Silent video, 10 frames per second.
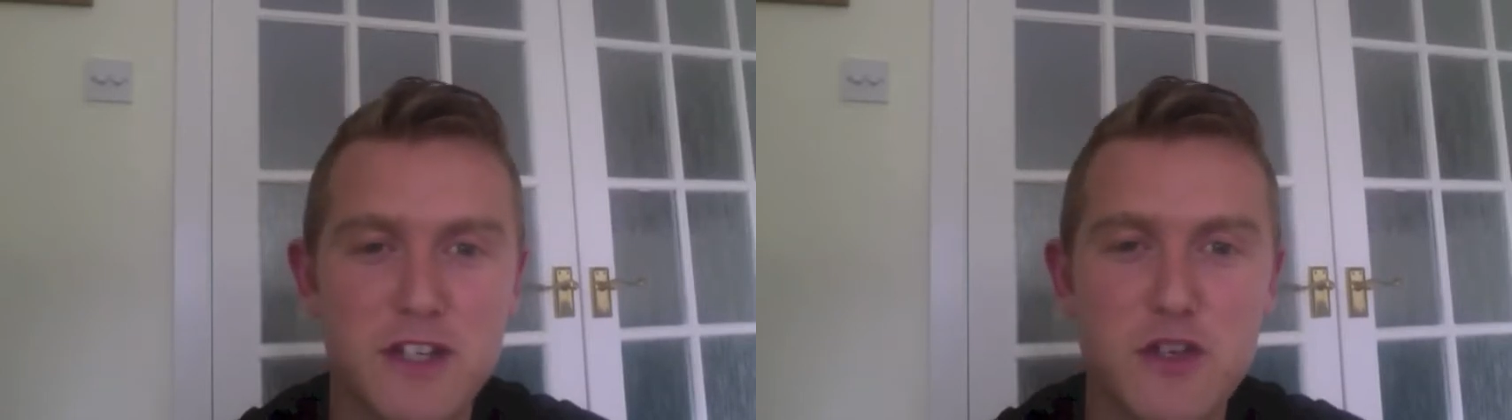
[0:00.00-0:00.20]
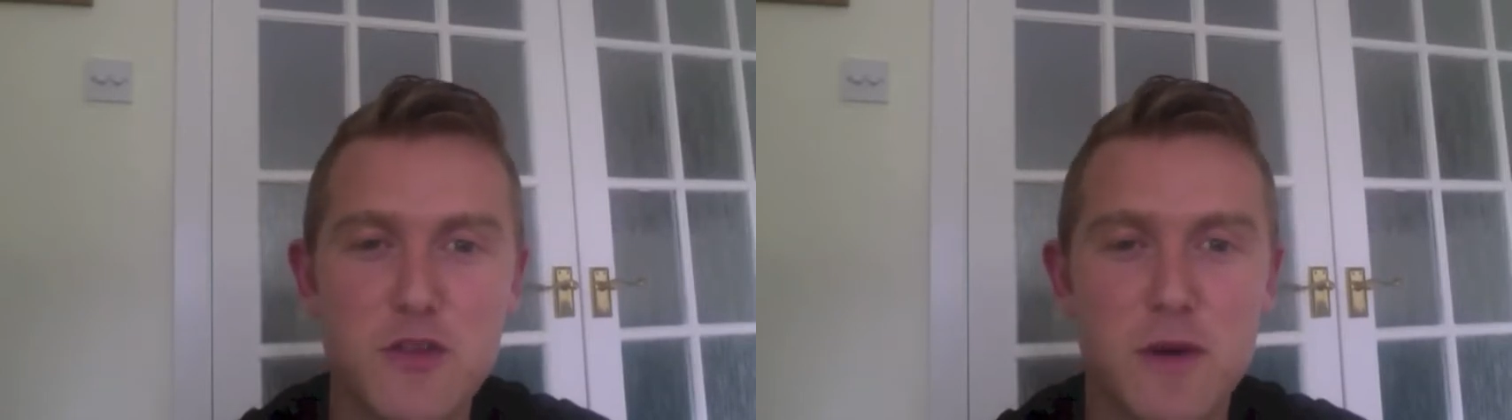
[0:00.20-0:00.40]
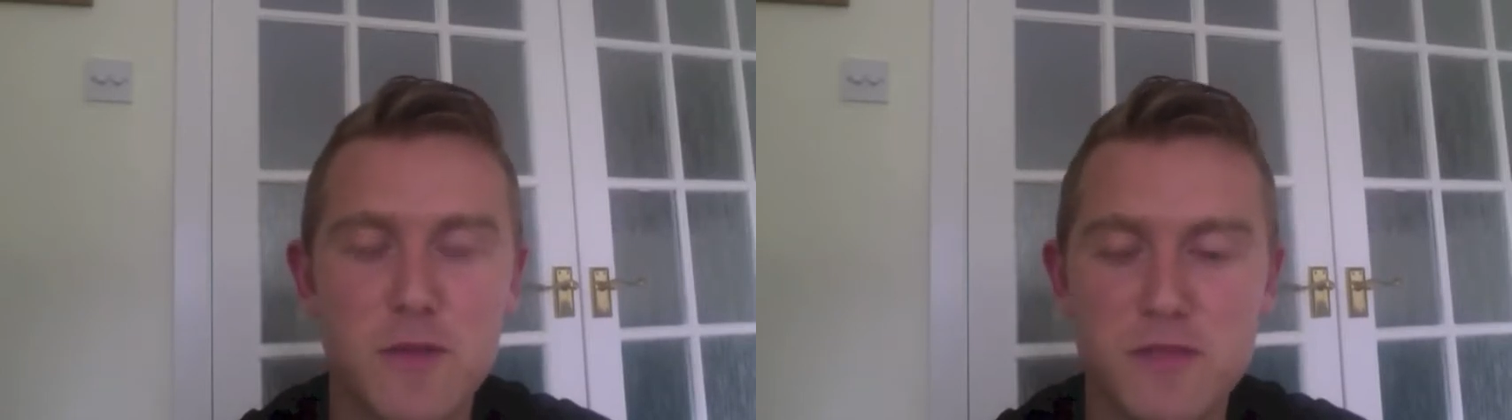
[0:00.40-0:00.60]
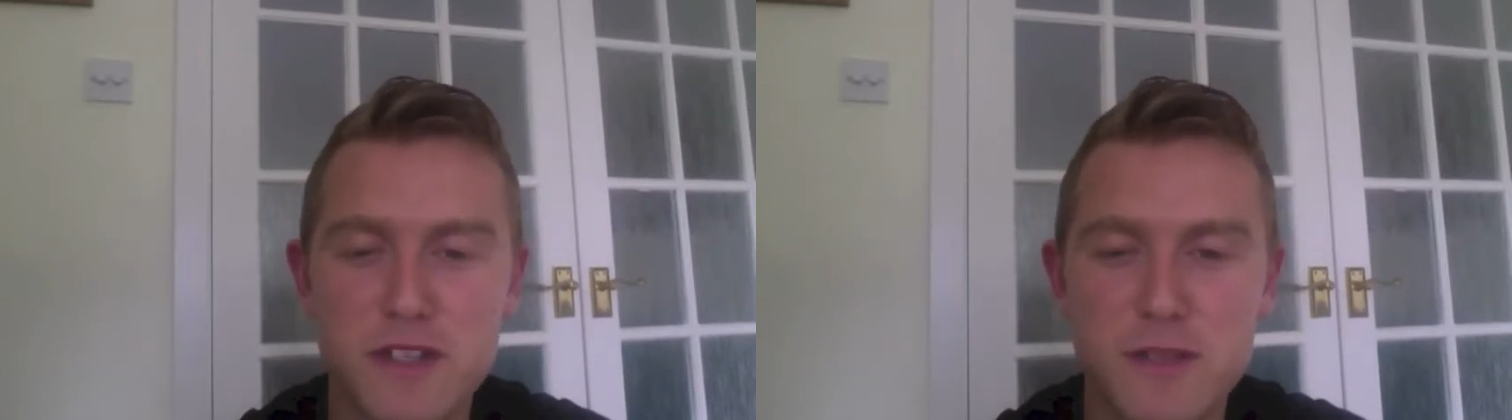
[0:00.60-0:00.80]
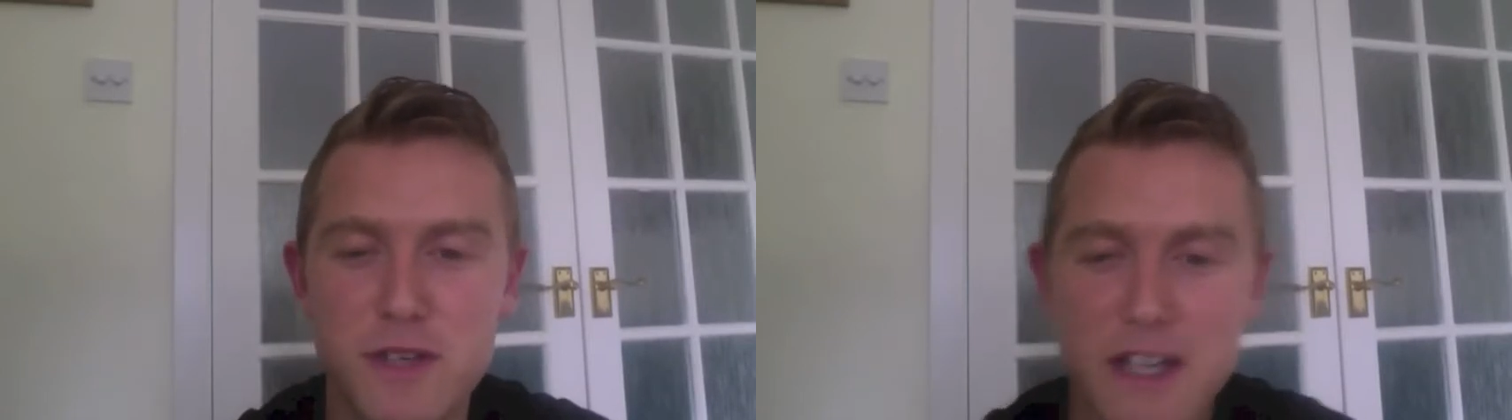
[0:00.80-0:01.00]
new mums at
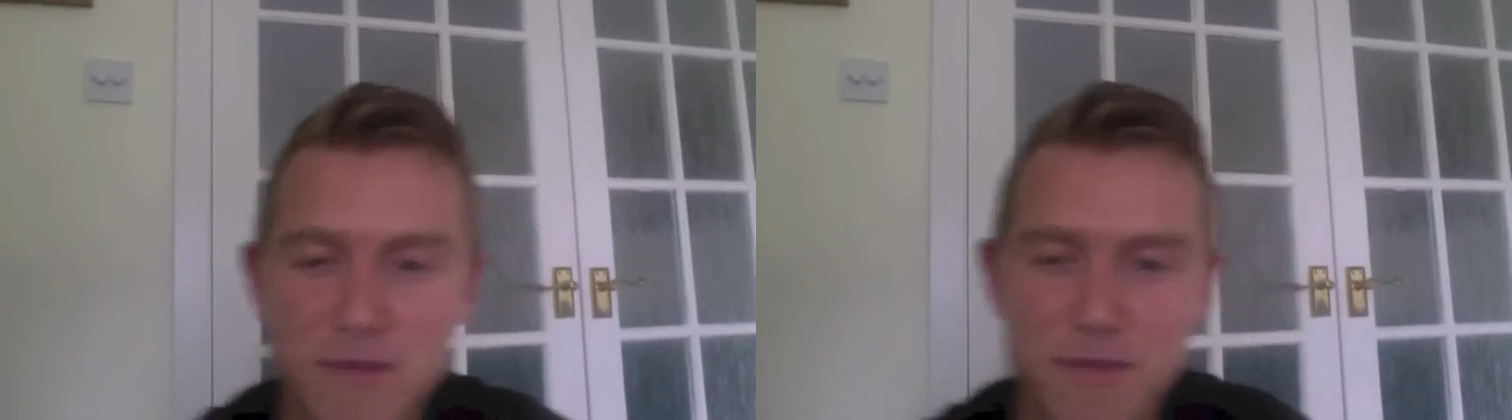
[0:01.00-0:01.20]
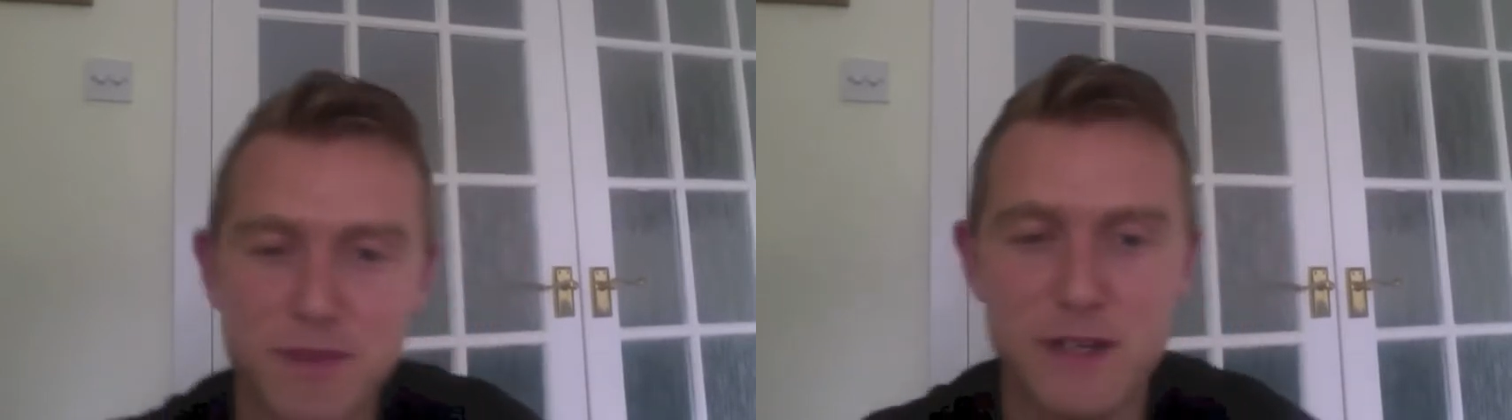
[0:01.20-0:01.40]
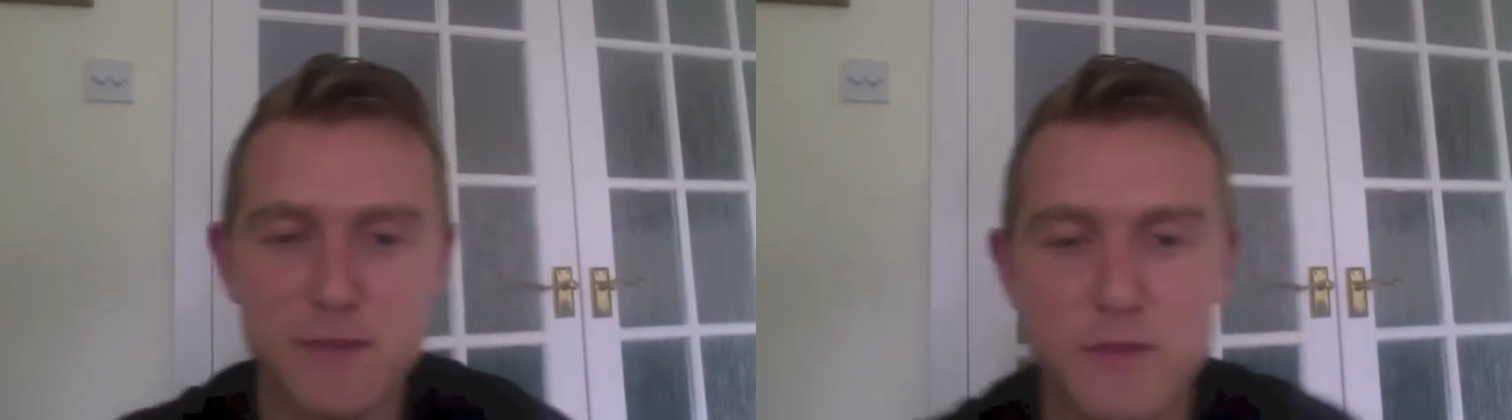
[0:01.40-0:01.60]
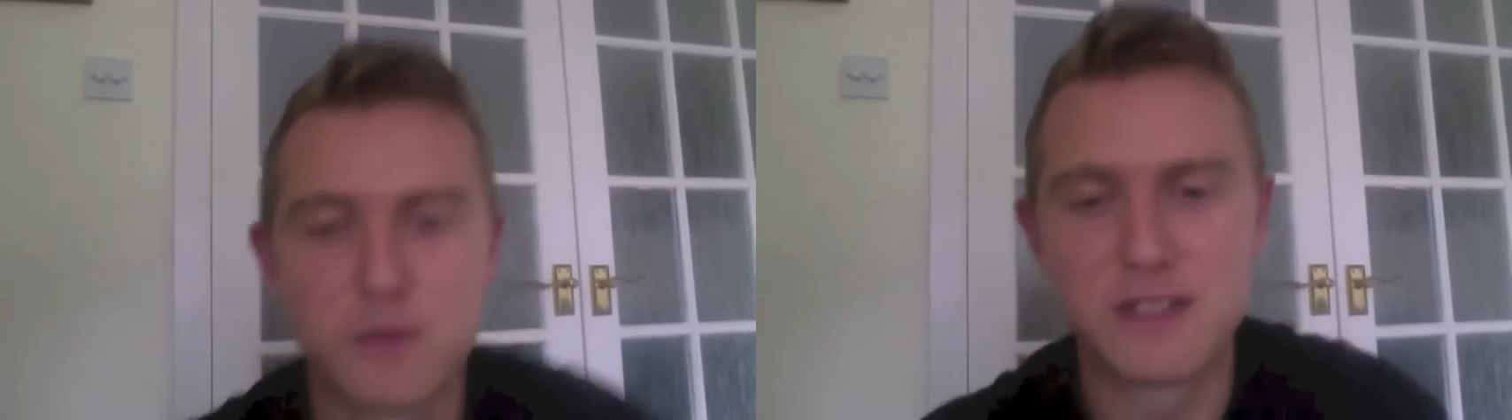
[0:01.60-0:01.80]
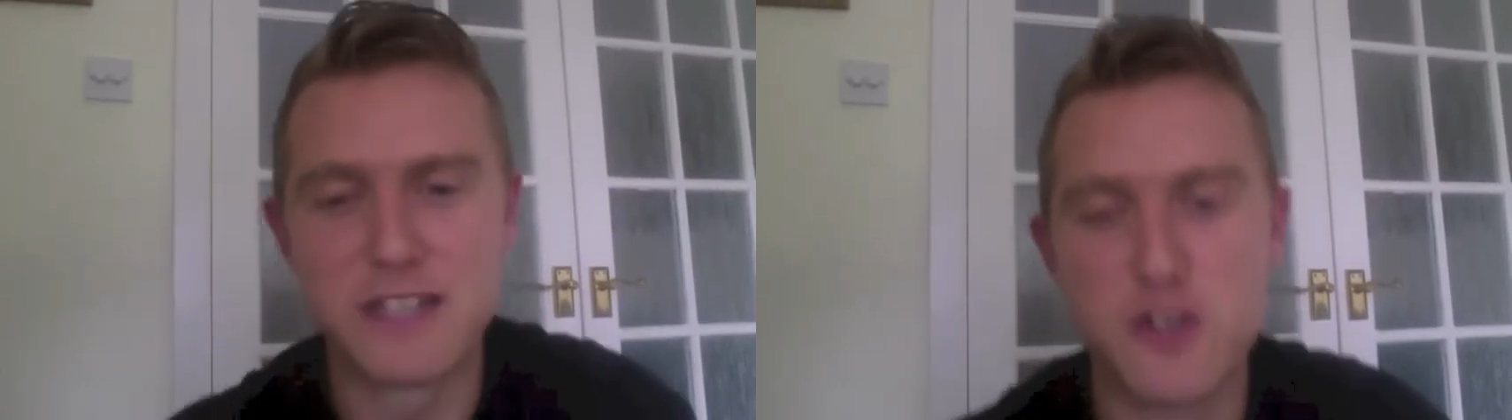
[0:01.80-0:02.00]
the bootcamp.
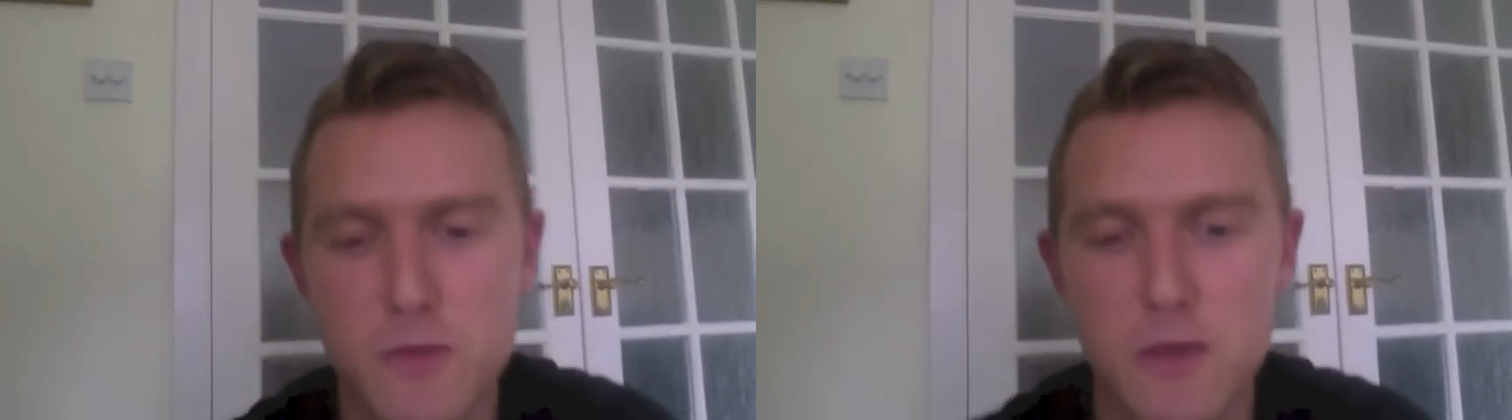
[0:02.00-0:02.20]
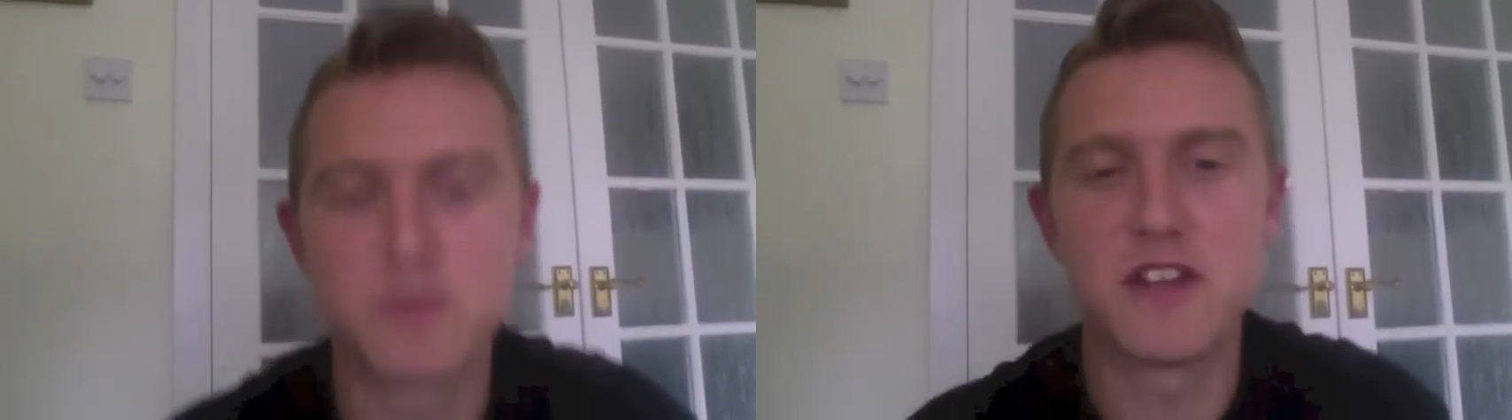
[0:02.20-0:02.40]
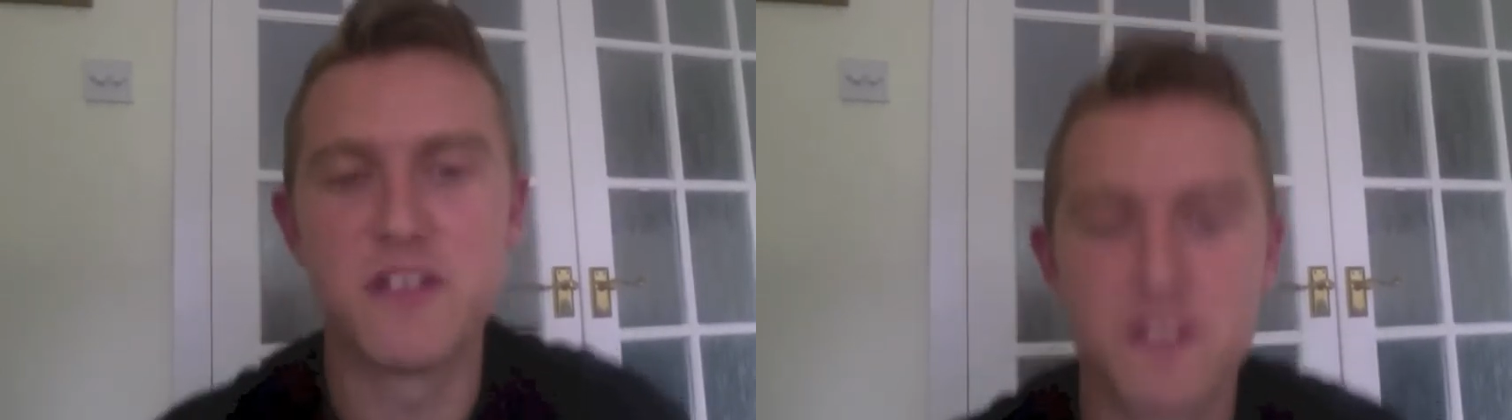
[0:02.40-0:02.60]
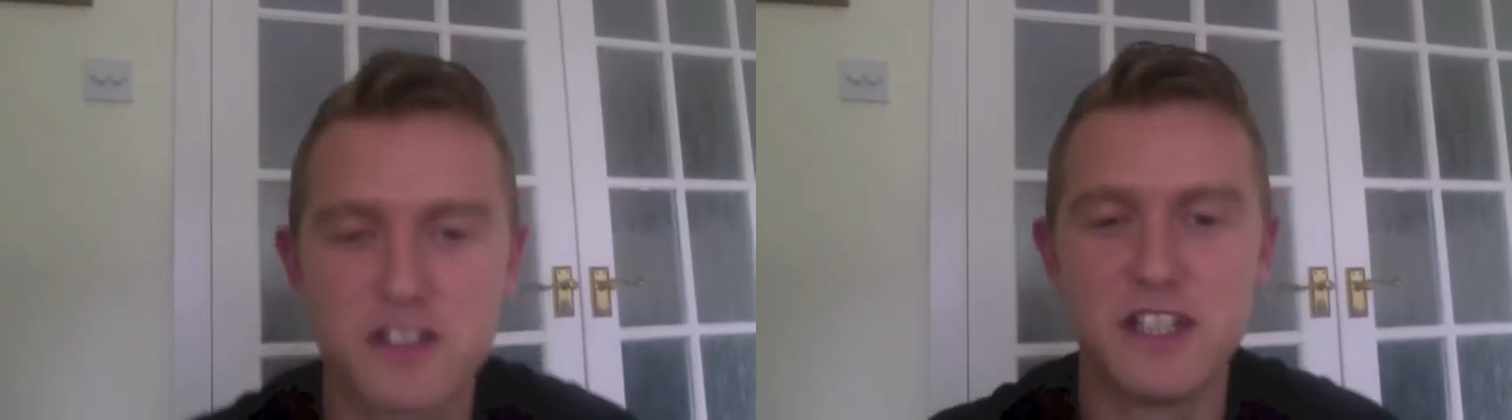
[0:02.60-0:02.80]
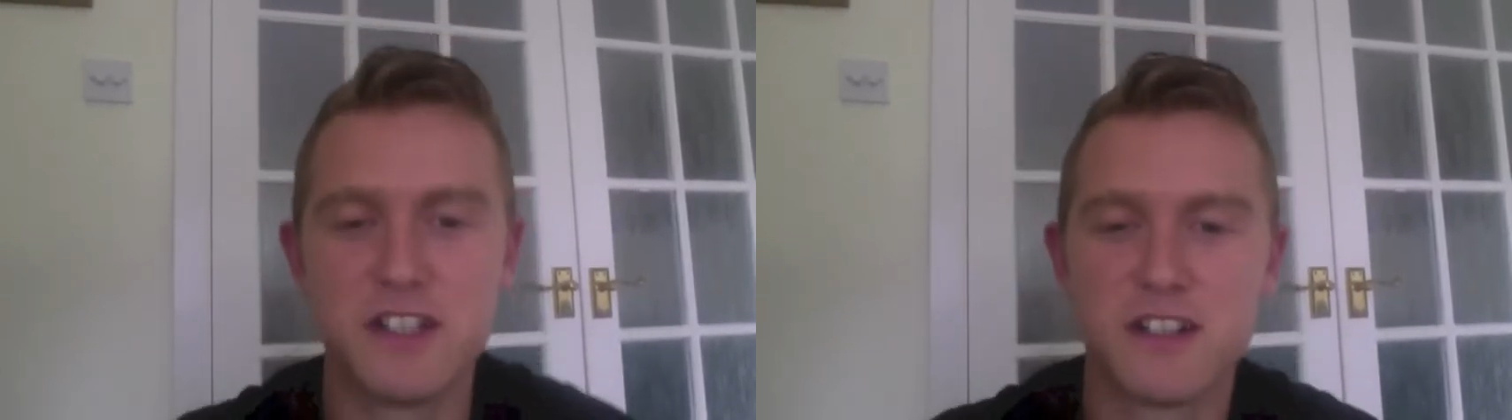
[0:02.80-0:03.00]
When I say new mum within the
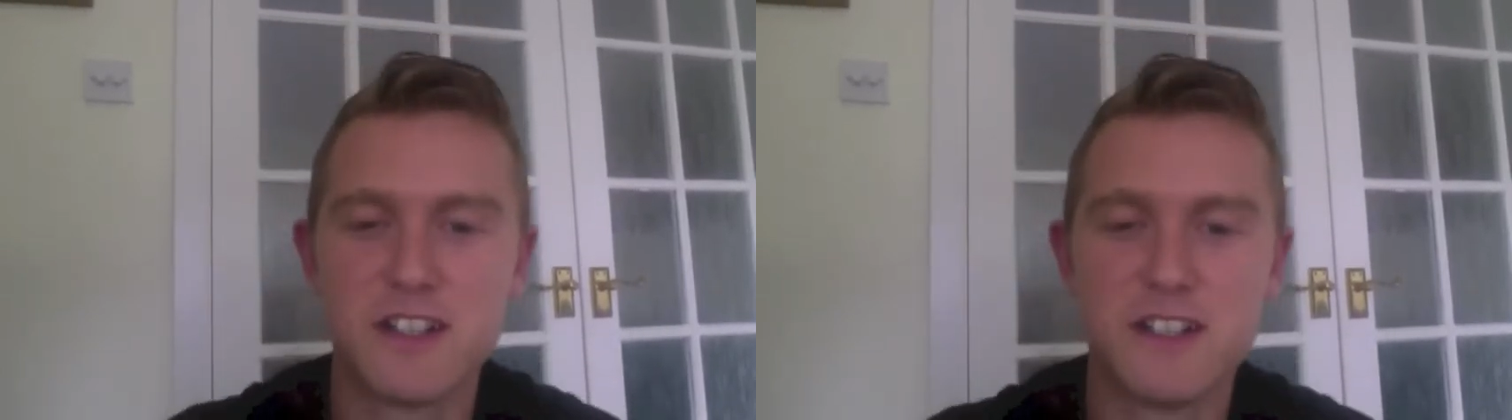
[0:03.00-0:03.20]
first year,